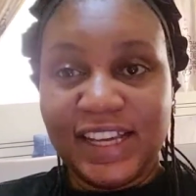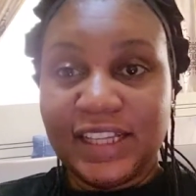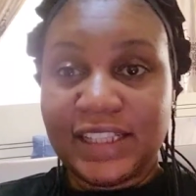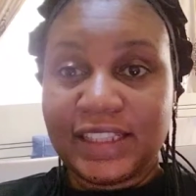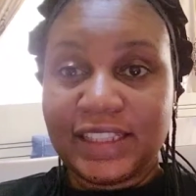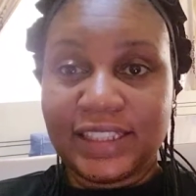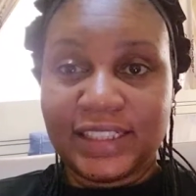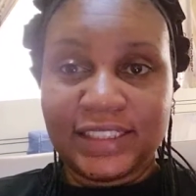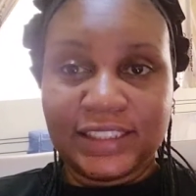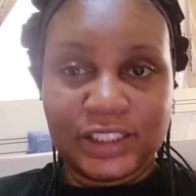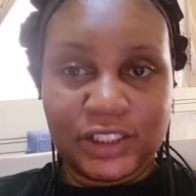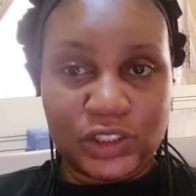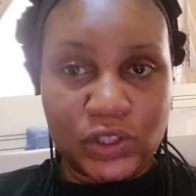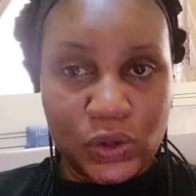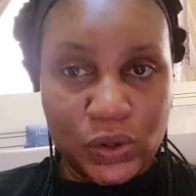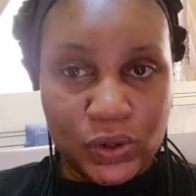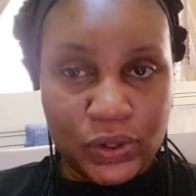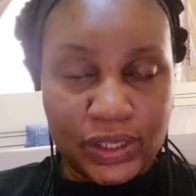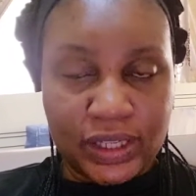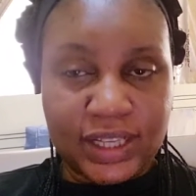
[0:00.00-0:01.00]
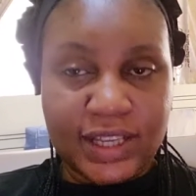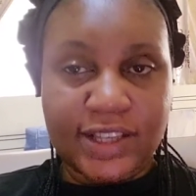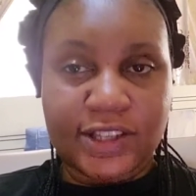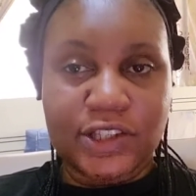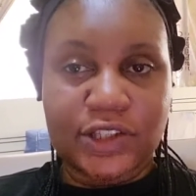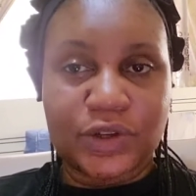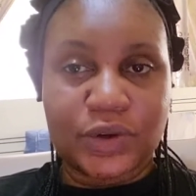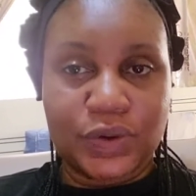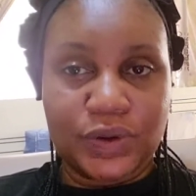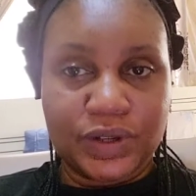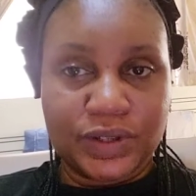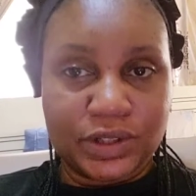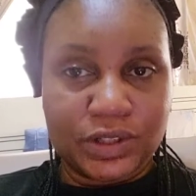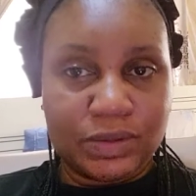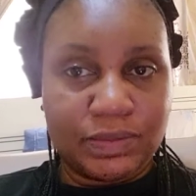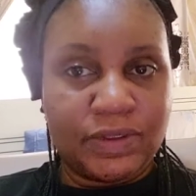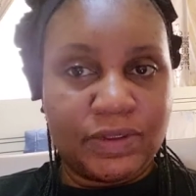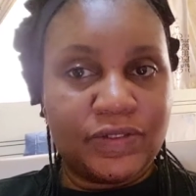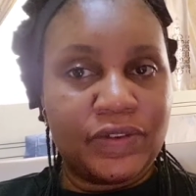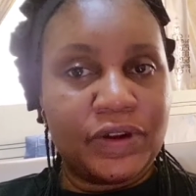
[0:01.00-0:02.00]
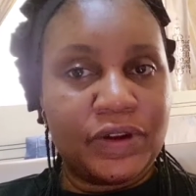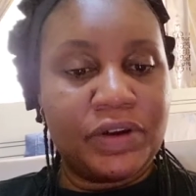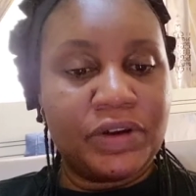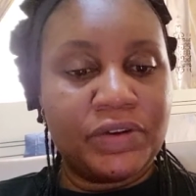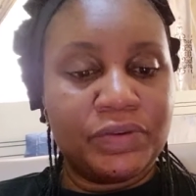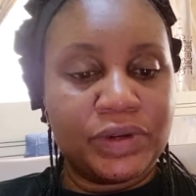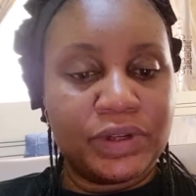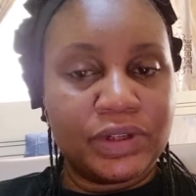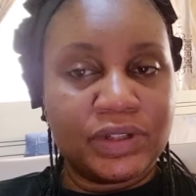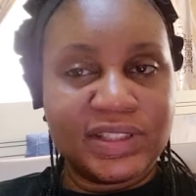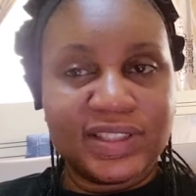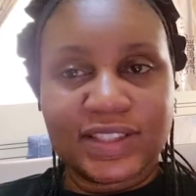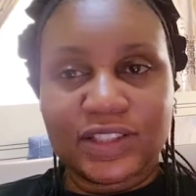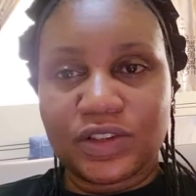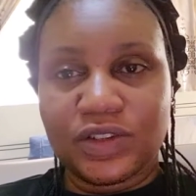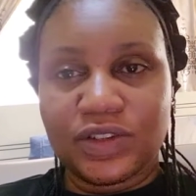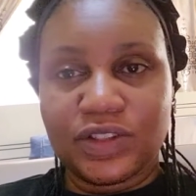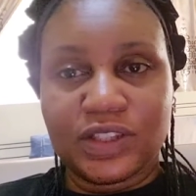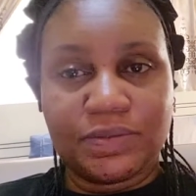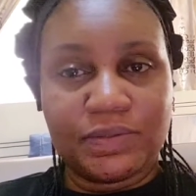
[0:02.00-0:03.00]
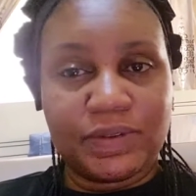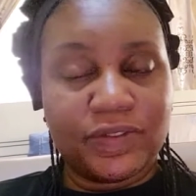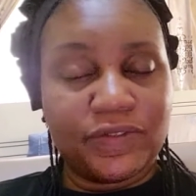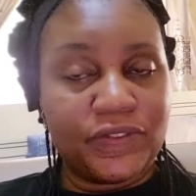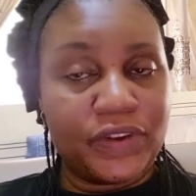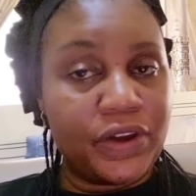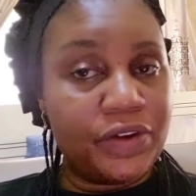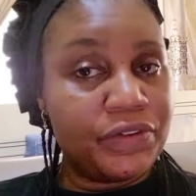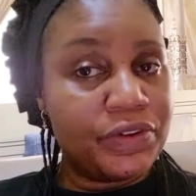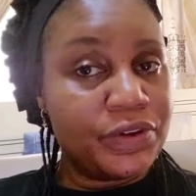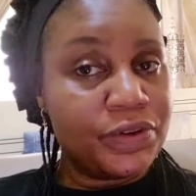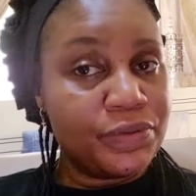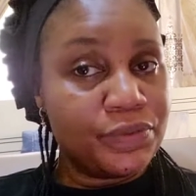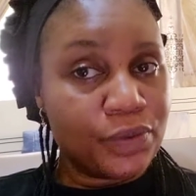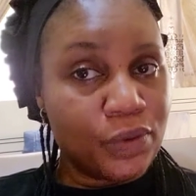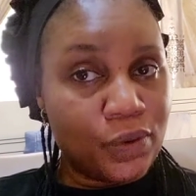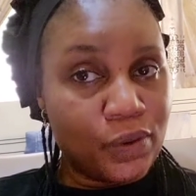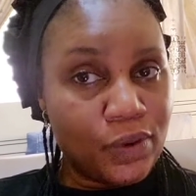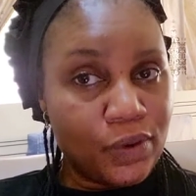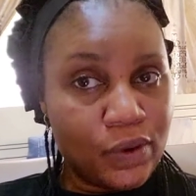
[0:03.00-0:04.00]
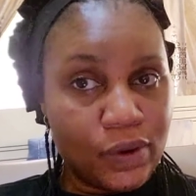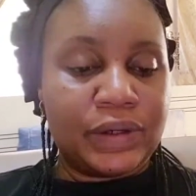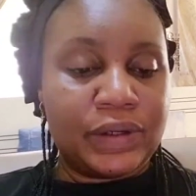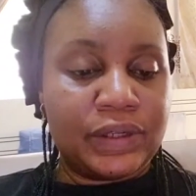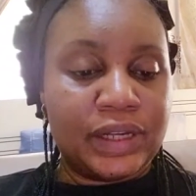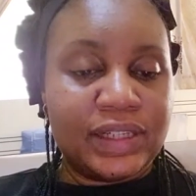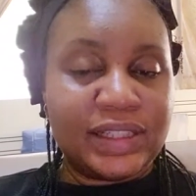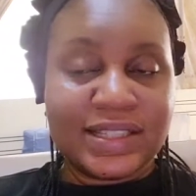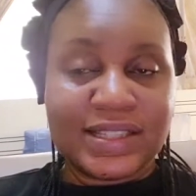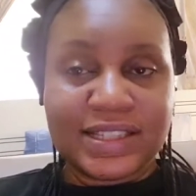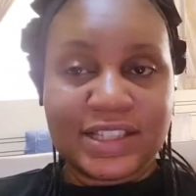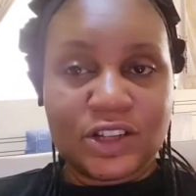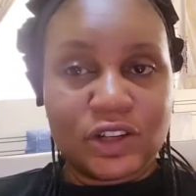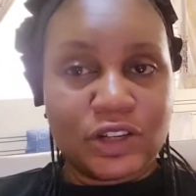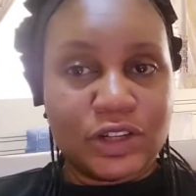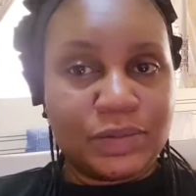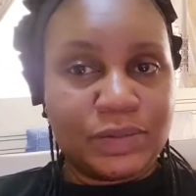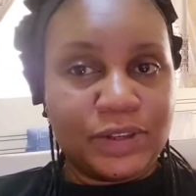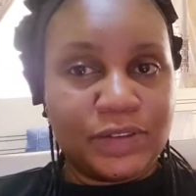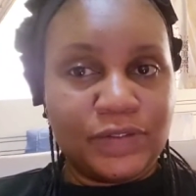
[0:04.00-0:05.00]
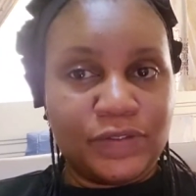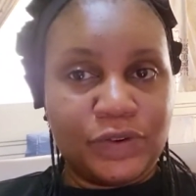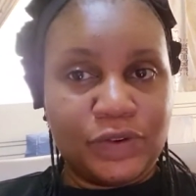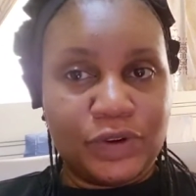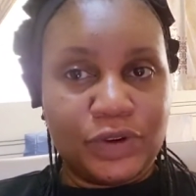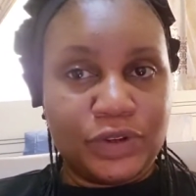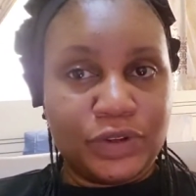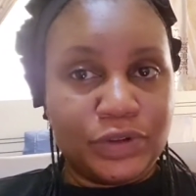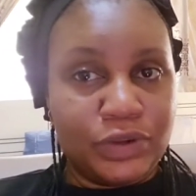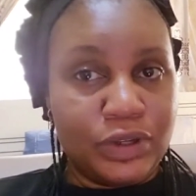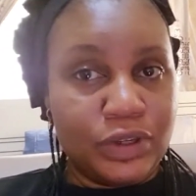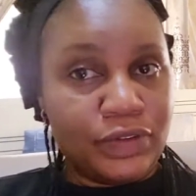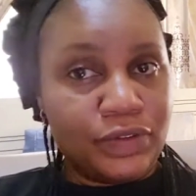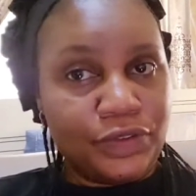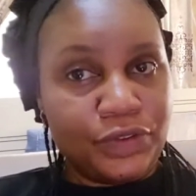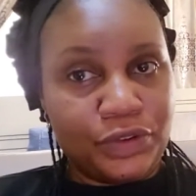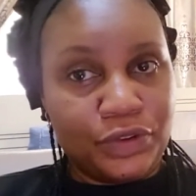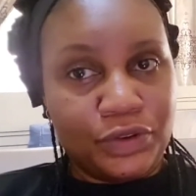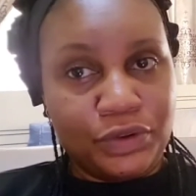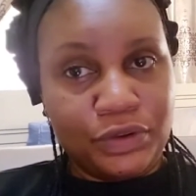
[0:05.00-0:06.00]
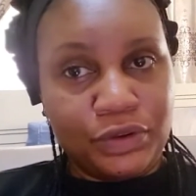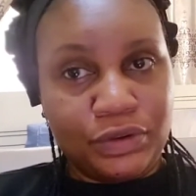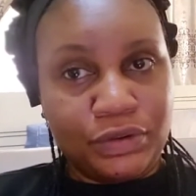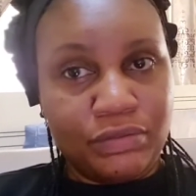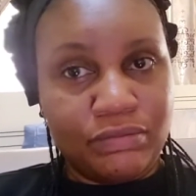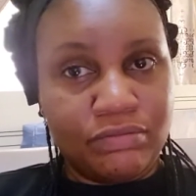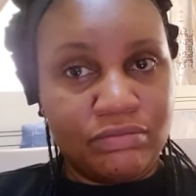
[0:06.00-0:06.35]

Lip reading: this talk is going to be very real, it's going to be very raw, and this is not going to be for you if